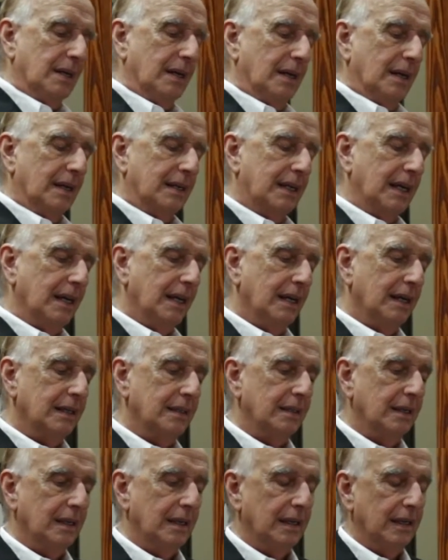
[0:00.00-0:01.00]

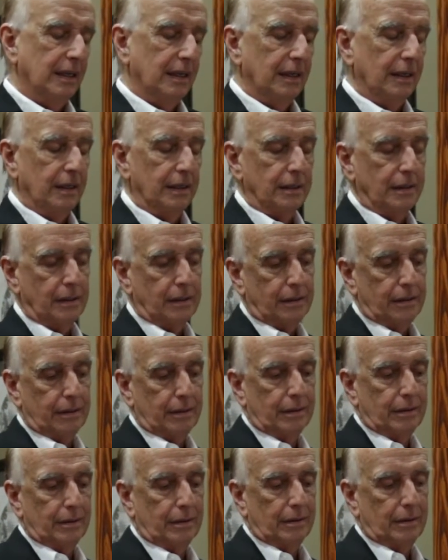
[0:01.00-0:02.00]
Again, it is
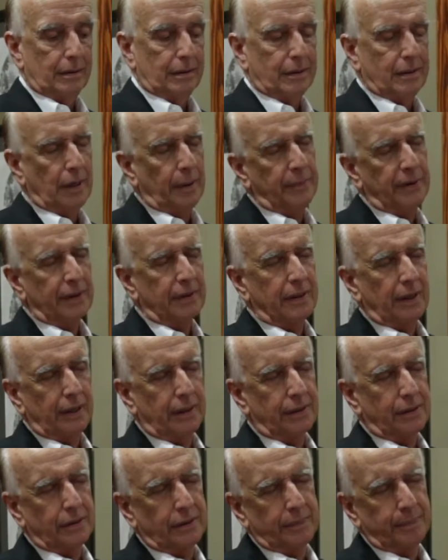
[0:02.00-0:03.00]
something that
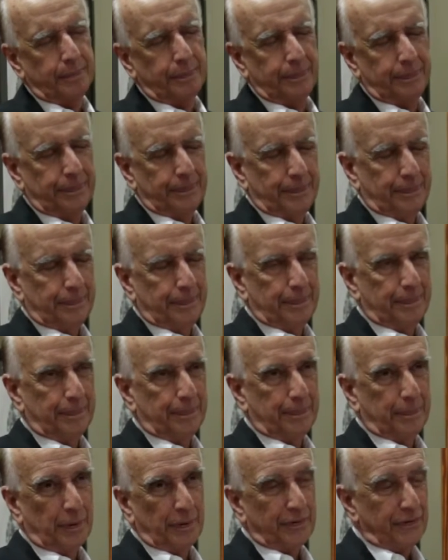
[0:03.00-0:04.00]
is
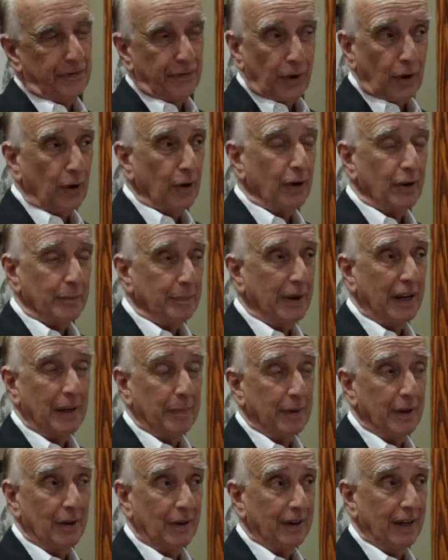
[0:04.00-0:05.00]
preferred
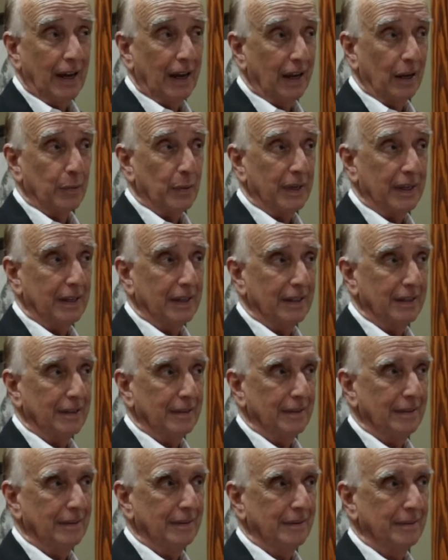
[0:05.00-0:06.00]
maybe on
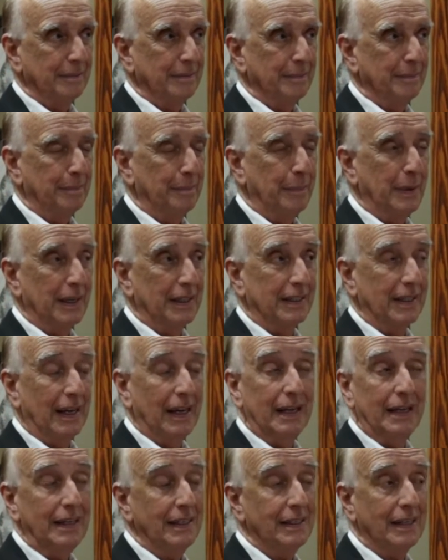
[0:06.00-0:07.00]
Halloween, but
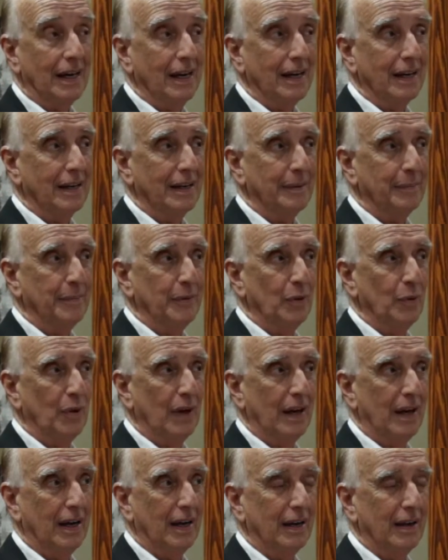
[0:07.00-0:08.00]
anytime you
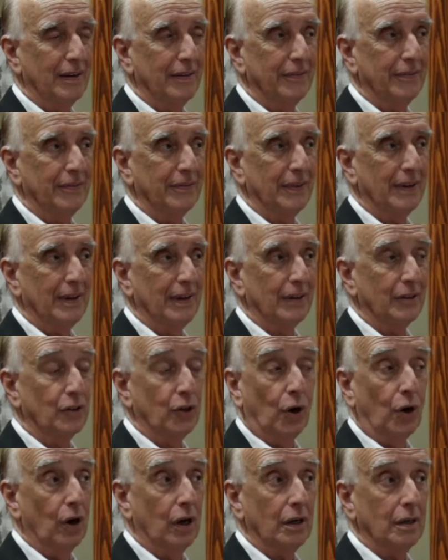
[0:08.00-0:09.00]
have a
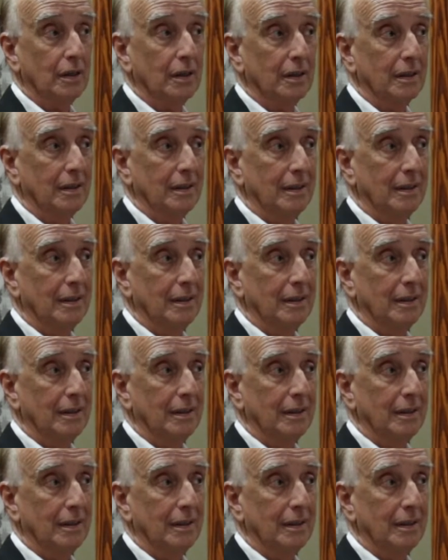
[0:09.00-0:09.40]
dark